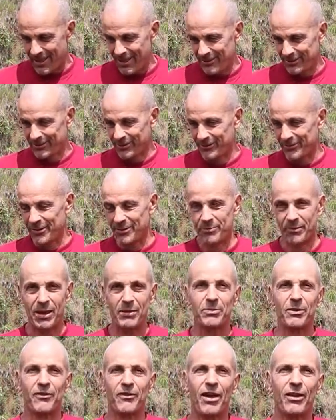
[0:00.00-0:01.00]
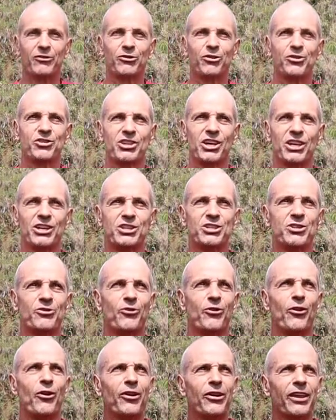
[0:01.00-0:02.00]
So maybe we have to change the
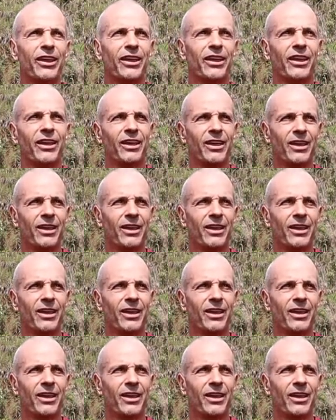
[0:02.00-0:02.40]
wording.